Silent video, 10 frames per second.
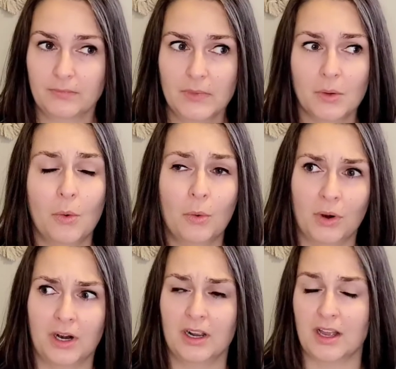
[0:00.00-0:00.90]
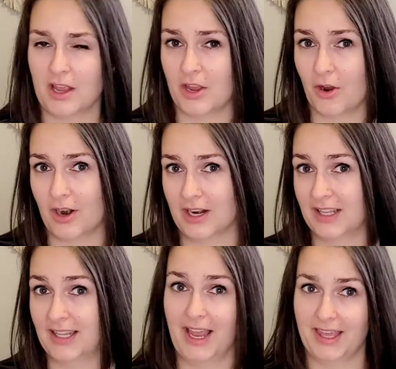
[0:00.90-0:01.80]
or a yarn
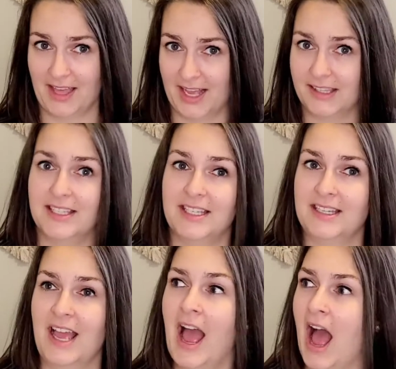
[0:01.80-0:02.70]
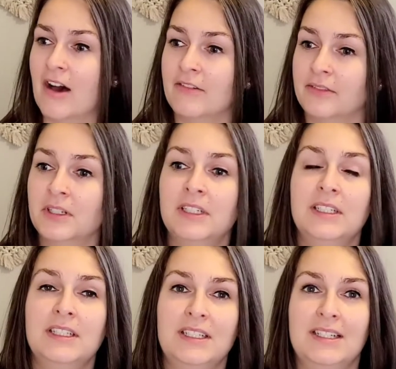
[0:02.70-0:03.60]
like that didn't have
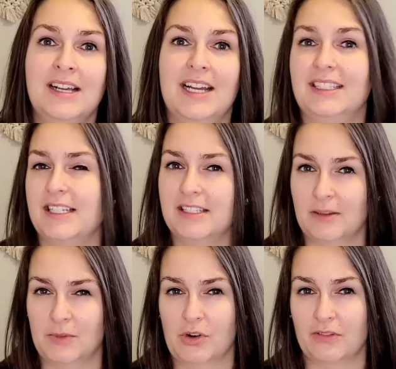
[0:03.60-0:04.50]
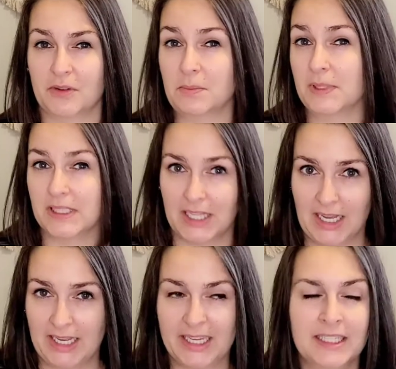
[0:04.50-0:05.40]
at least some sort of a
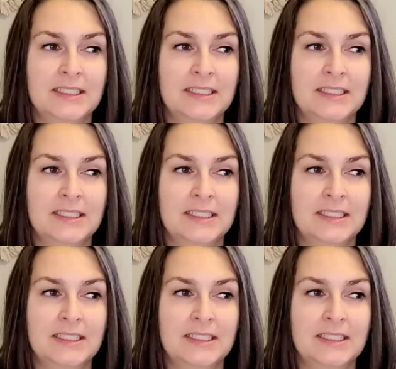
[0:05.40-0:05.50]
ply,